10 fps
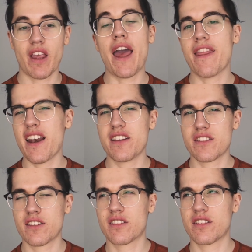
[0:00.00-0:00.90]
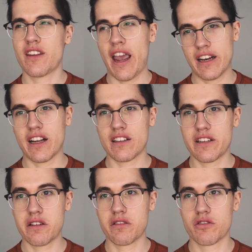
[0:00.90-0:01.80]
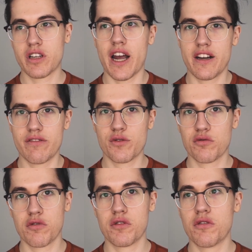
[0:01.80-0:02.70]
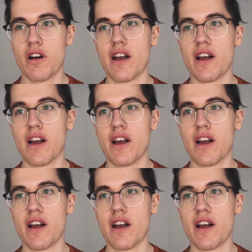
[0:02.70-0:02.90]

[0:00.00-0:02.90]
and that is technically kind of true,